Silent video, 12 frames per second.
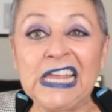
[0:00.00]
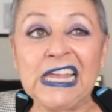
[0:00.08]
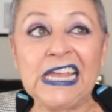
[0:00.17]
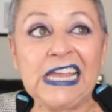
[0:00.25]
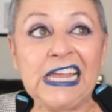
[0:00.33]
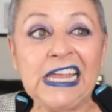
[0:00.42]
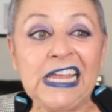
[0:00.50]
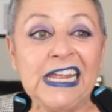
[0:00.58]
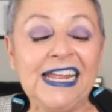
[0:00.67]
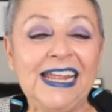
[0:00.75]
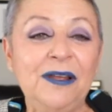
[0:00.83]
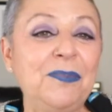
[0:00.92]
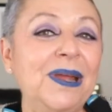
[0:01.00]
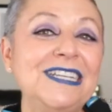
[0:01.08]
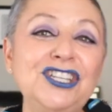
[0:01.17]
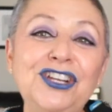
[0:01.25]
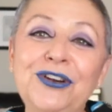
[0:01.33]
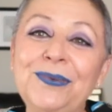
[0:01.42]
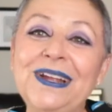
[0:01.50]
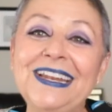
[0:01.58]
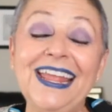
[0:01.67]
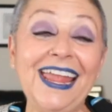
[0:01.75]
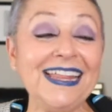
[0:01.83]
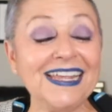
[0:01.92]
but you know what?
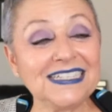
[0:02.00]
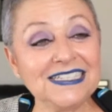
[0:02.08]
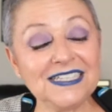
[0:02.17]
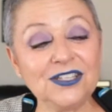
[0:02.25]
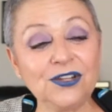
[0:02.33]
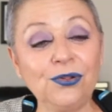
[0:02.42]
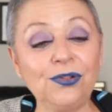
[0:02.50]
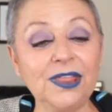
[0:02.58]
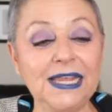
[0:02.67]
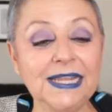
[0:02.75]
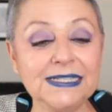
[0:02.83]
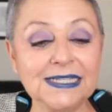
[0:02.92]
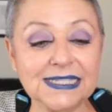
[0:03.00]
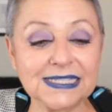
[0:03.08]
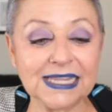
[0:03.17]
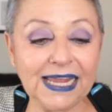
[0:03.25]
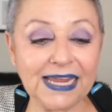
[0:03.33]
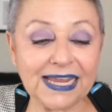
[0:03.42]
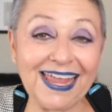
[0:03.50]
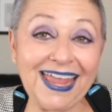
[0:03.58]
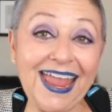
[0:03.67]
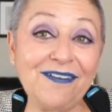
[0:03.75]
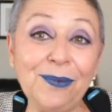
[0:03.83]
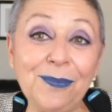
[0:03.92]
And that's just the whole thing. It's it's like
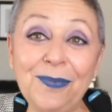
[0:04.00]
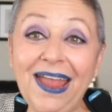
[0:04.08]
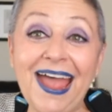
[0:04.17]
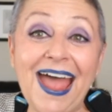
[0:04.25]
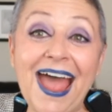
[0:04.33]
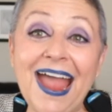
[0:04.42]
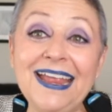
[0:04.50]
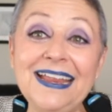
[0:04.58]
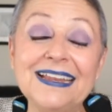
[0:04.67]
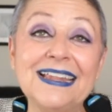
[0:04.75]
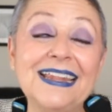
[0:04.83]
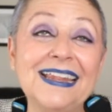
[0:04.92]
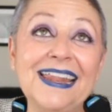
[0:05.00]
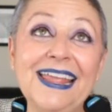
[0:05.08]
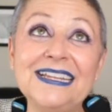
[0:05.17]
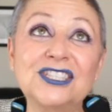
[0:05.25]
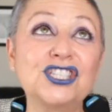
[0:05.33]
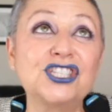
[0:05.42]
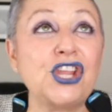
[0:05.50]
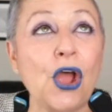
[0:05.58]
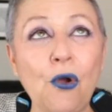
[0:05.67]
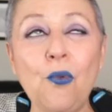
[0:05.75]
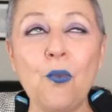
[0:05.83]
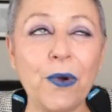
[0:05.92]
every I. It's
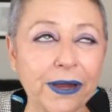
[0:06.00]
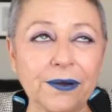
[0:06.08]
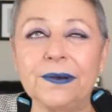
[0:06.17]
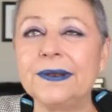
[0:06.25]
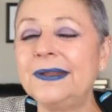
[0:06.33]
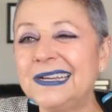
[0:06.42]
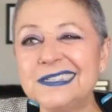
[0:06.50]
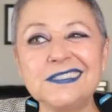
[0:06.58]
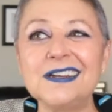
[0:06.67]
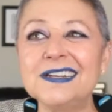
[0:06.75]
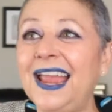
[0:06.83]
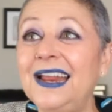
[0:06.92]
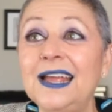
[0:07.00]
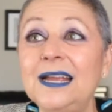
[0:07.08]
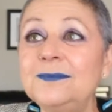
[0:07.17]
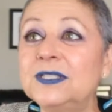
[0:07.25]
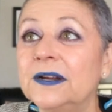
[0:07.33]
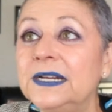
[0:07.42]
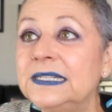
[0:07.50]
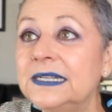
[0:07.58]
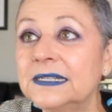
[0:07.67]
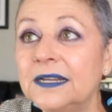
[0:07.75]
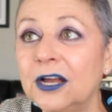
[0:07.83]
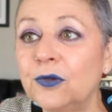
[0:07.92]
so weird. TikTok, and I'm sorry,
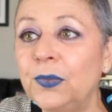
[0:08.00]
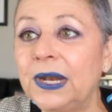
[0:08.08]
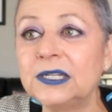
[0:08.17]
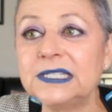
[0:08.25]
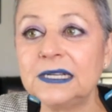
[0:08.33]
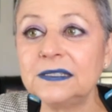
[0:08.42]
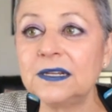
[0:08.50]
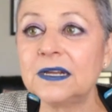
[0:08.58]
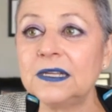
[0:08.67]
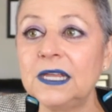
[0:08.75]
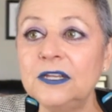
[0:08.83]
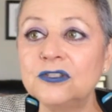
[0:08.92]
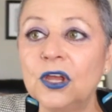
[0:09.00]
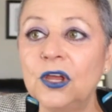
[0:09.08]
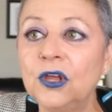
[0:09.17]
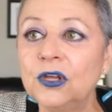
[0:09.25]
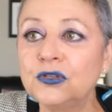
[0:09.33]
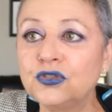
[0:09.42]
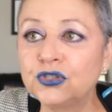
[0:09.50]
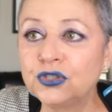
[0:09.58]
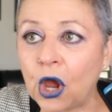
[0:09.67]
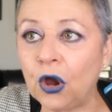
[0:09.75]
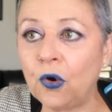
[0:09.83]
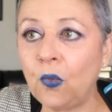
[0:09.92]
TikTok, but TikTok is
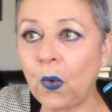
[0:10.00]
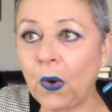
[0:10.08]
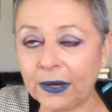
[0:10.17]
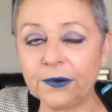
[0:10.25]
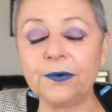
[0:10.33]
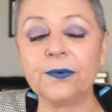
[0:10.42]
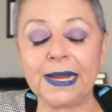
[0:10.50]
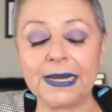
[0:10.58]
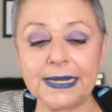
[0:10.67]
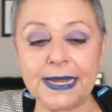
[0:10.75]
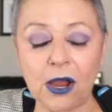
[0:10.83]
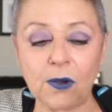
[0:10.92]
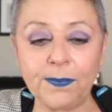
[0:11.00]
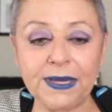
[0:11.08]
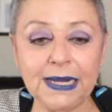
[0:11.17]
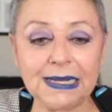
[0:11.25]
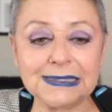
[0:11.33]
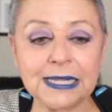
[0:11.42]
so weird right now because